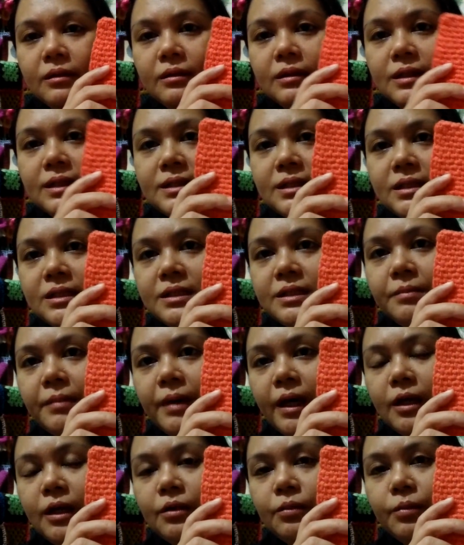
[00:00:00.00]
this is
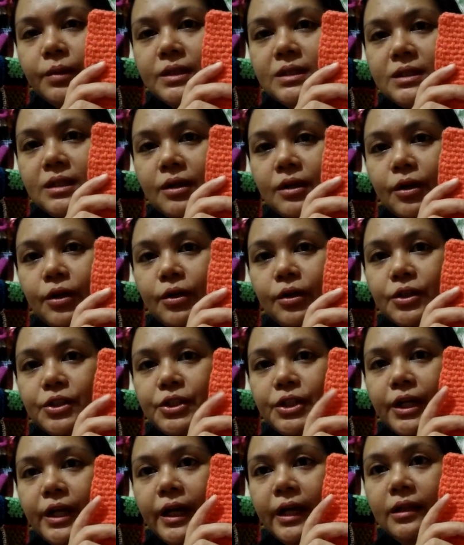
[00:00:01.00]
made with single
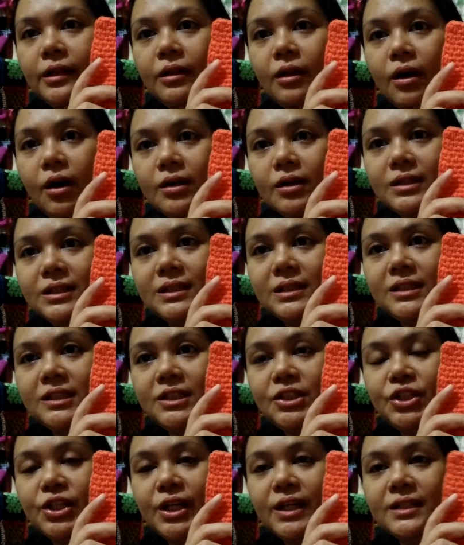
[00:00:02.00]
crochet and long
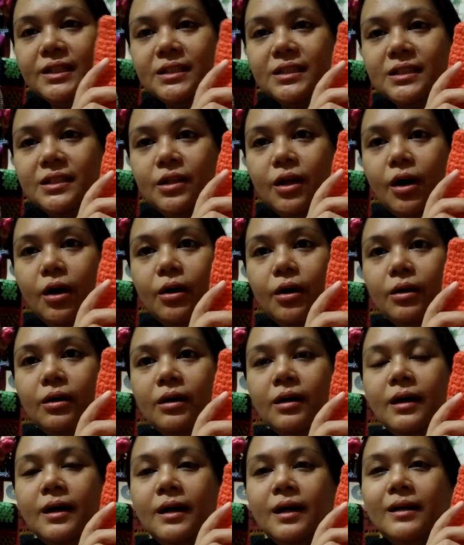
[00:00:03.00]
stitches,
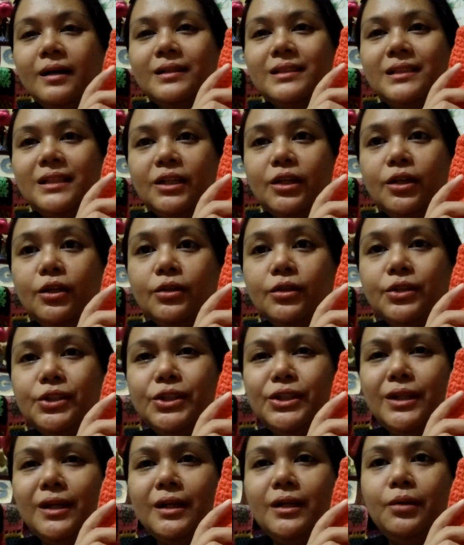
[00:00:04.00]
long single
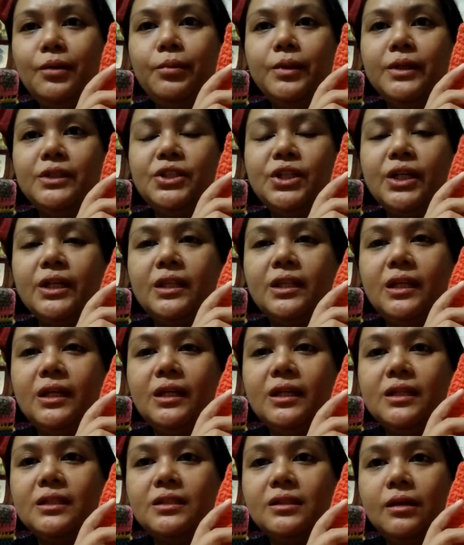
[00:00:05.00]
crochet, which I
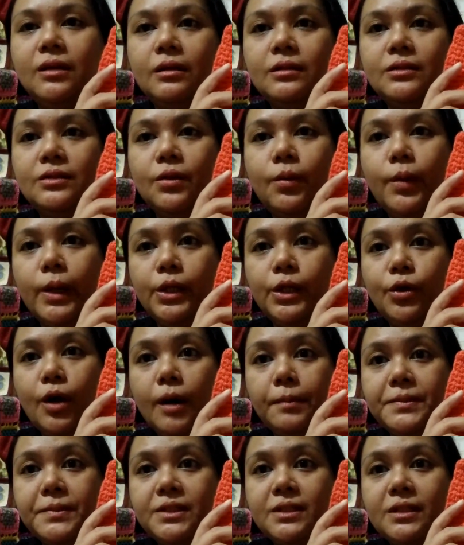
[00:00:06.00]
think is also a
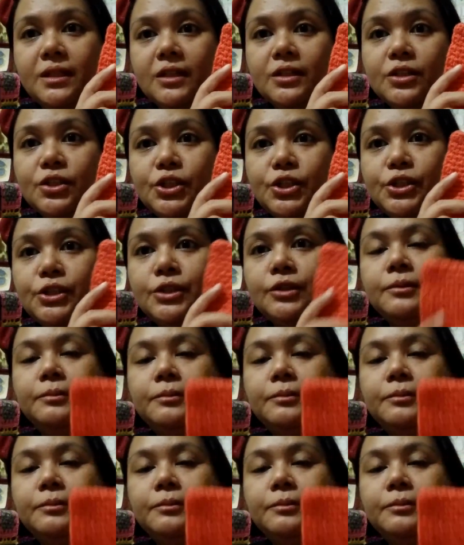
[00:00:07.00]
drop stitch.